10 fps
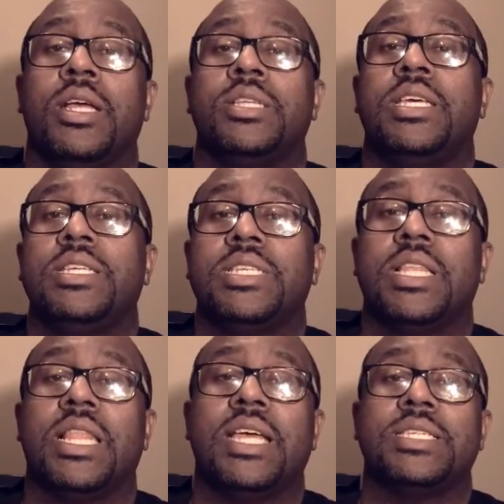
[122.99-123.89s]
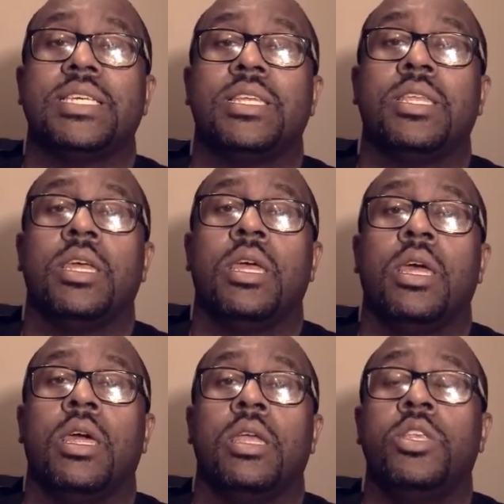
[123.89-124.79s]
teaching a lesson,
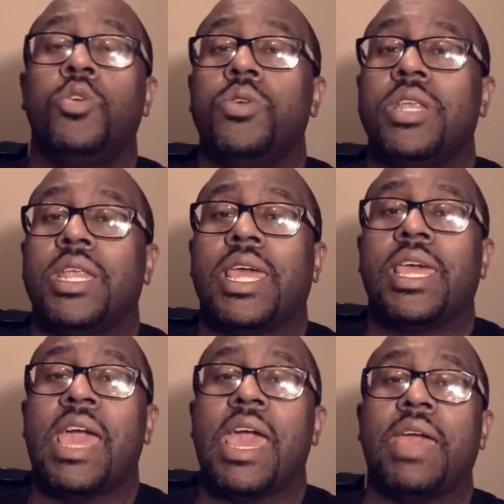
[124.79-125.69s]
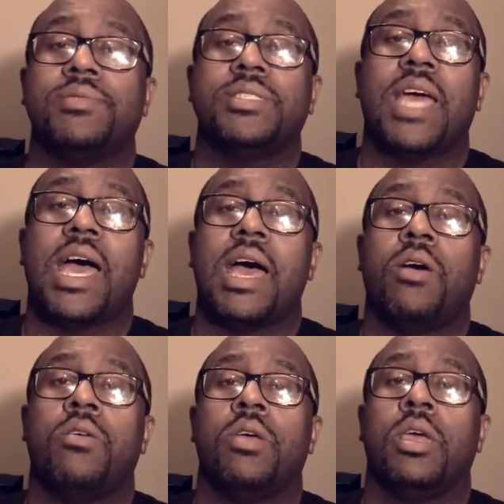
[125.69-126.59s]
doing it in game
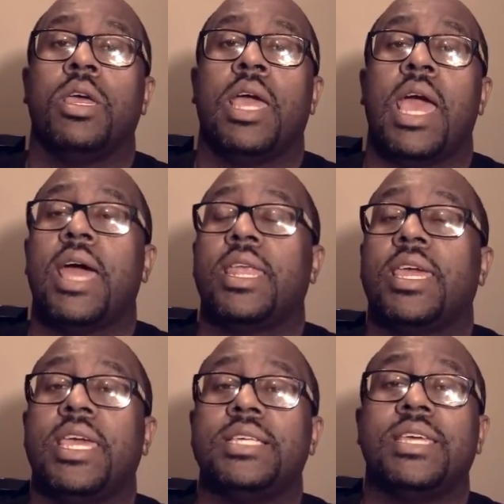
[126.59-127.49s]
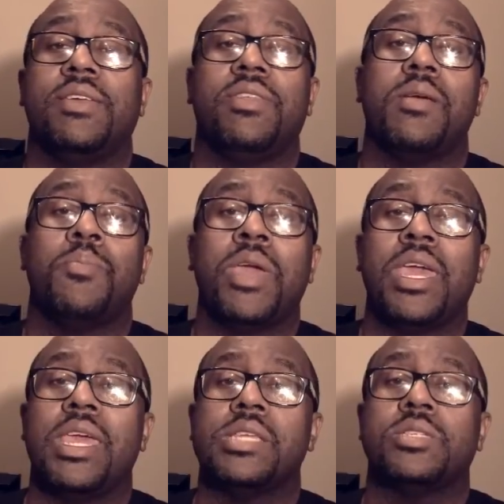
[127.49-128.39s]
style. Had the kids give their
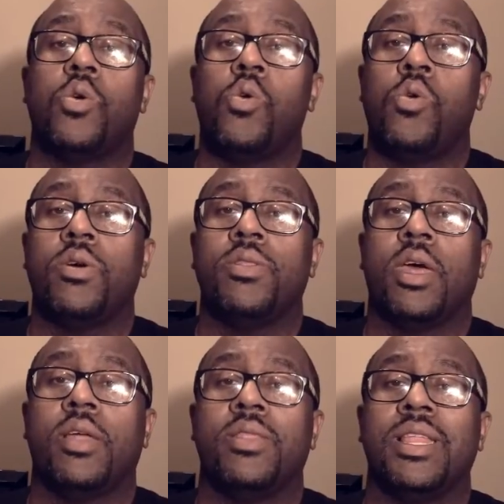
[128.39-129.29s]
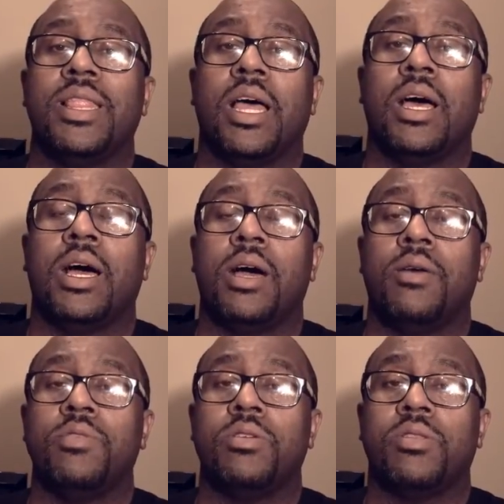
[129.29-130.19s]
opinions on
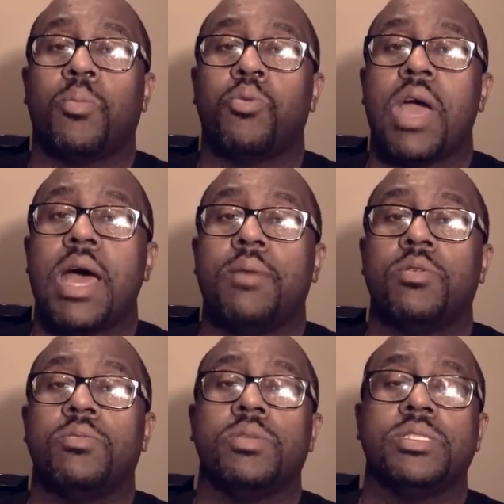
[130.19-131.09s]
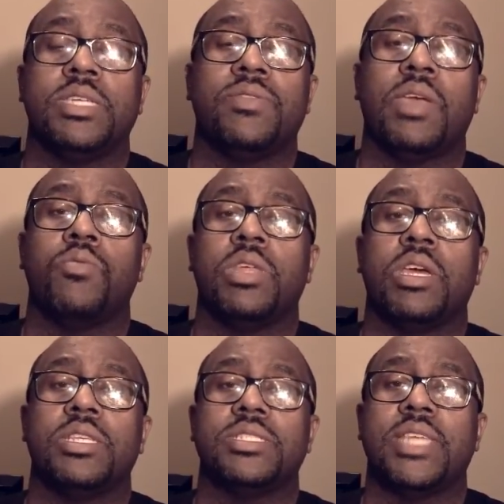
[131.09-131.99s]
the problem and see if they really
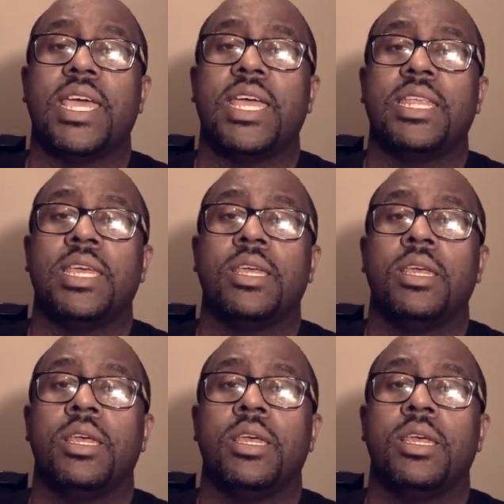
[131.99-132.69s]
understand it.